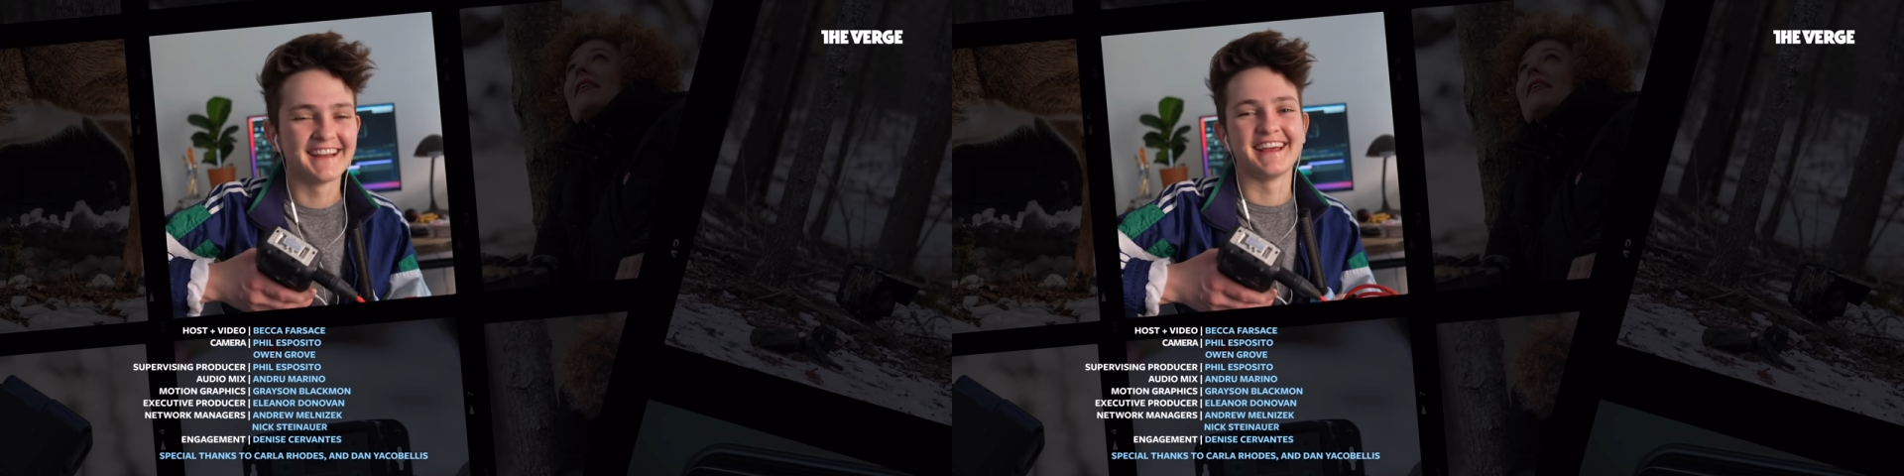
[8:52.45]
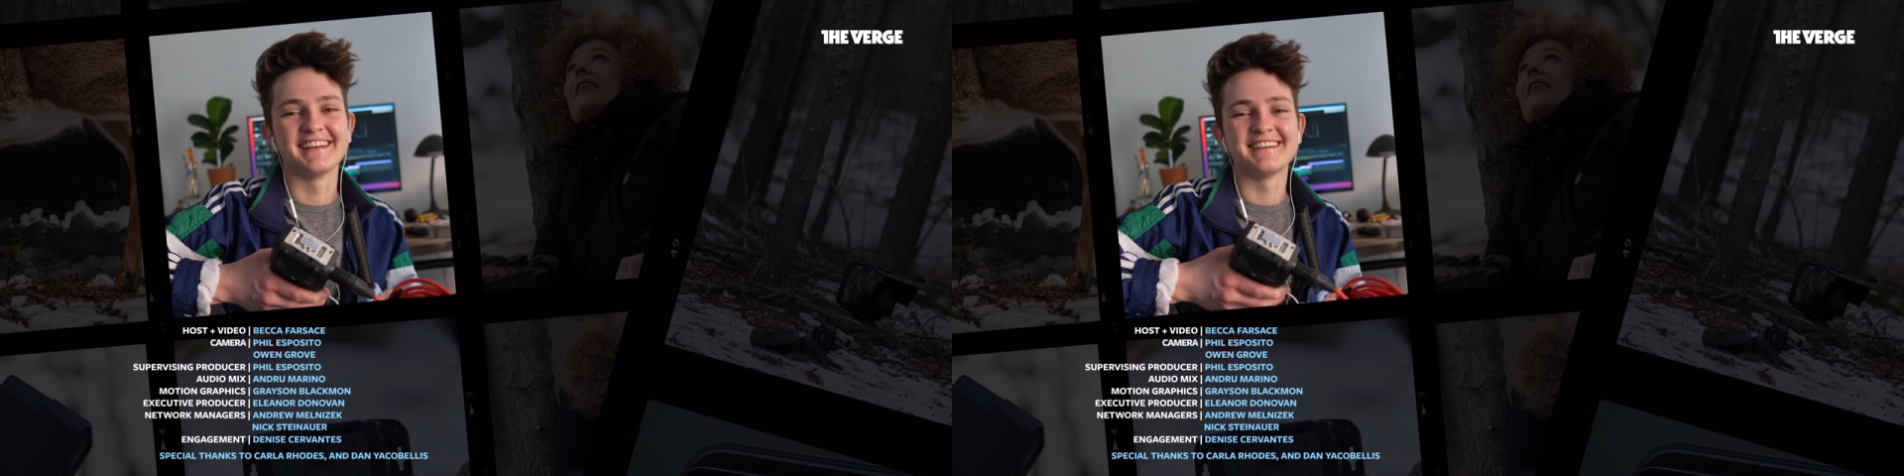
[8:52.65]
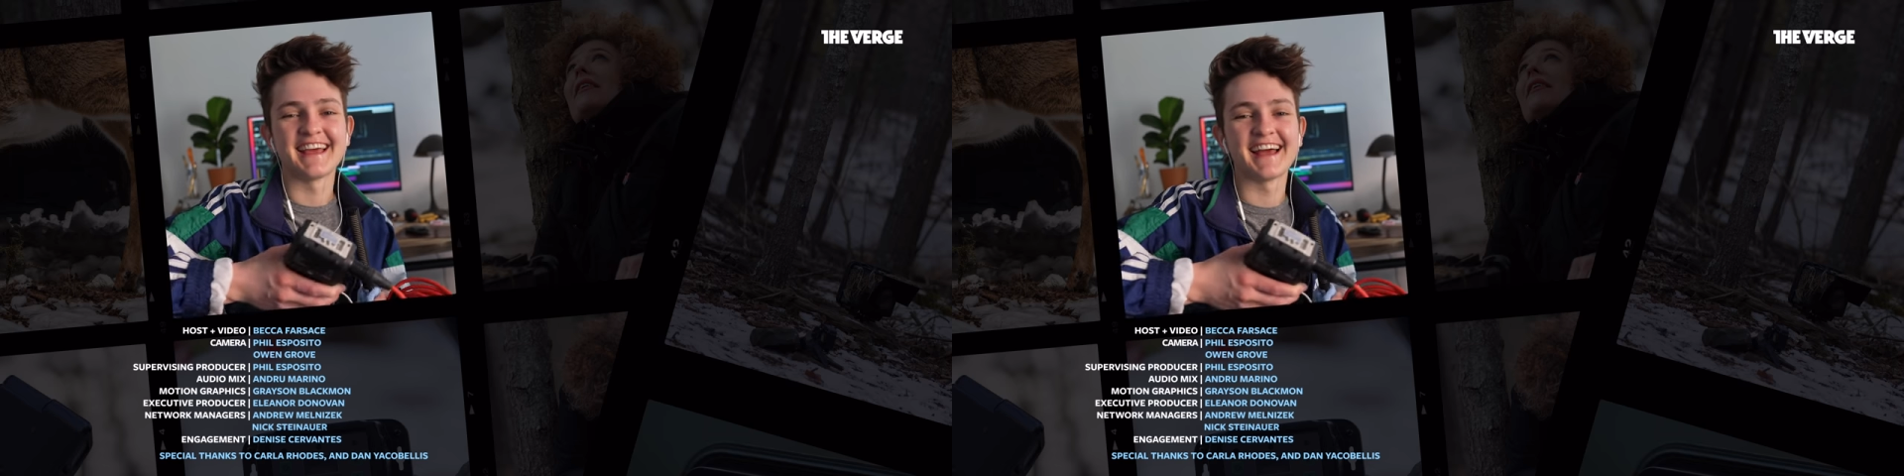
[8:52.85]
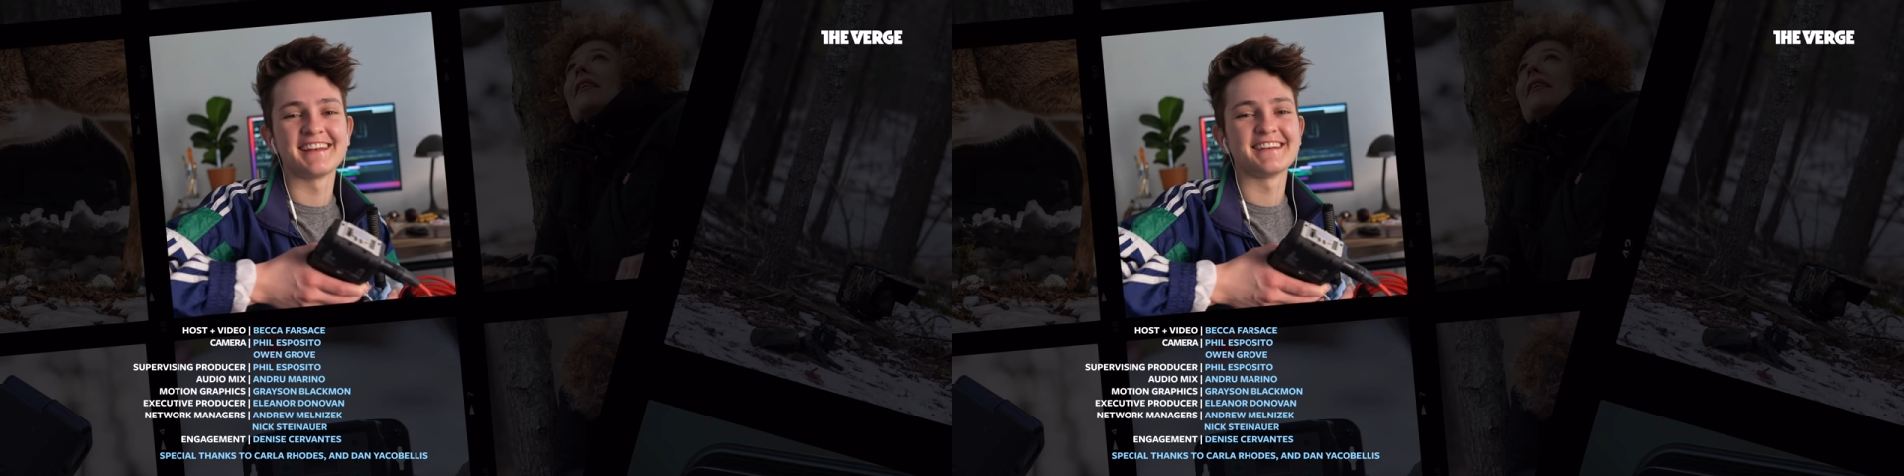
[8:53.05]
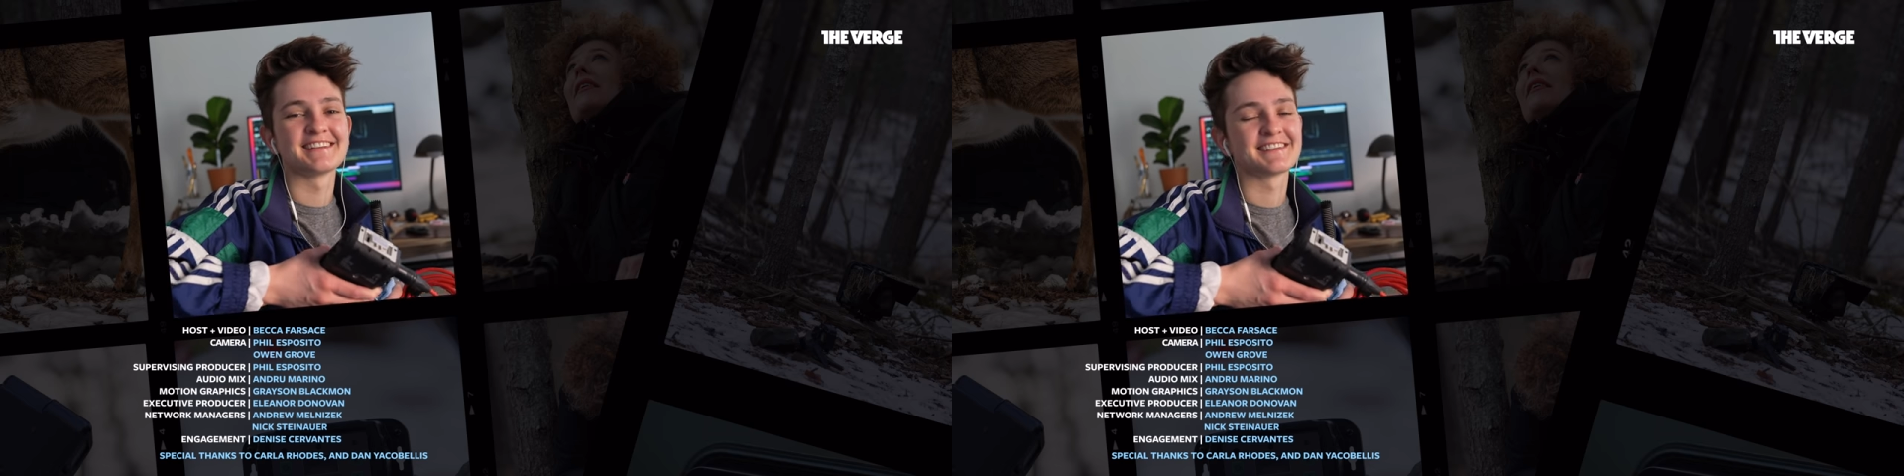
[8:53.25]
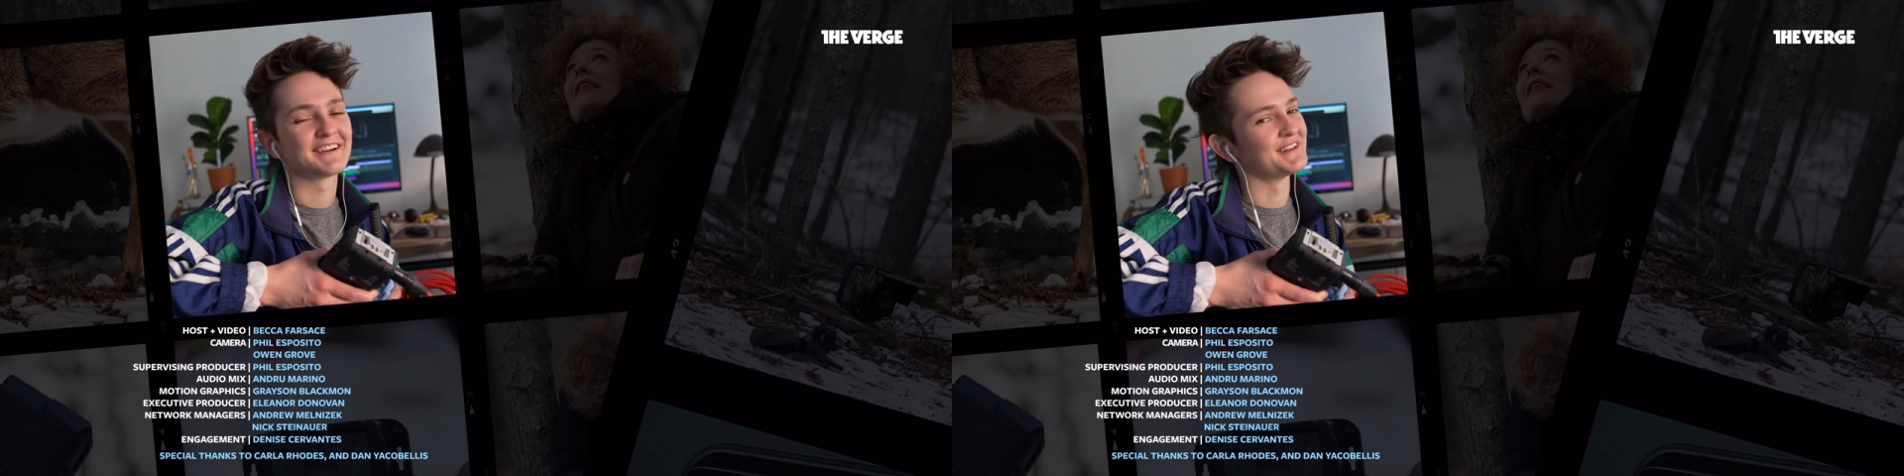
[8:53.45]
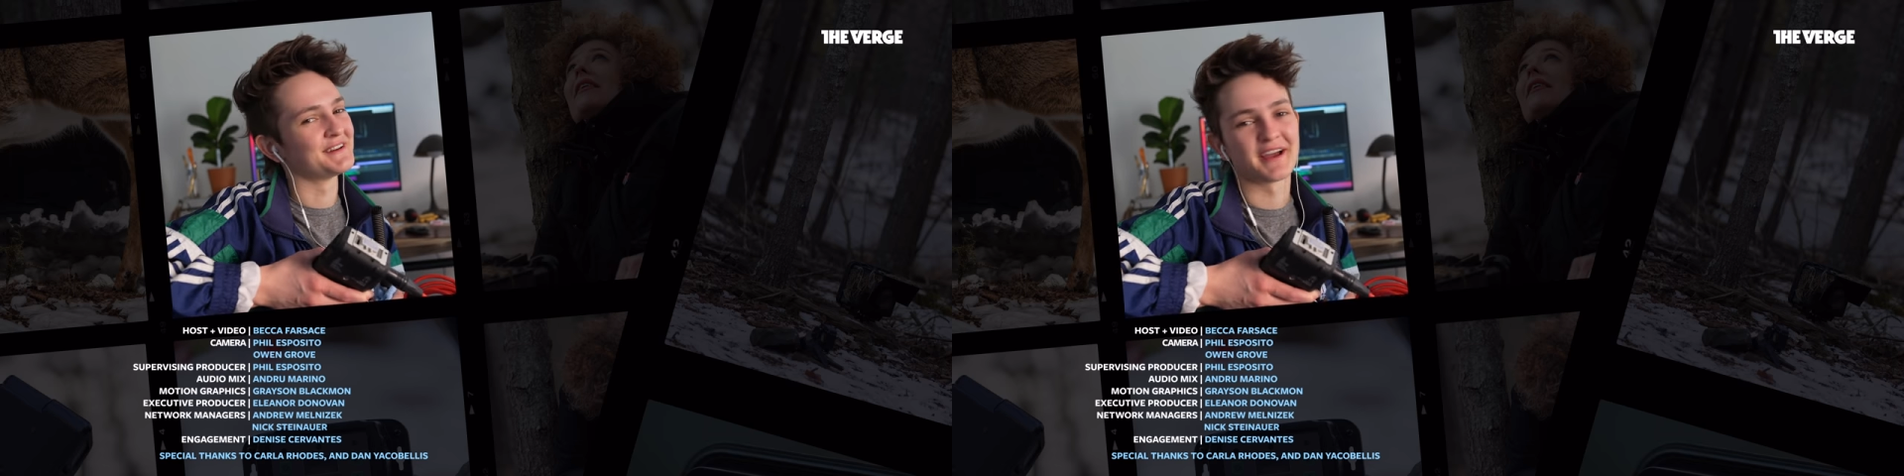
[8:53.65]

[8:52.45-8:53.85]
And Dan, Carla,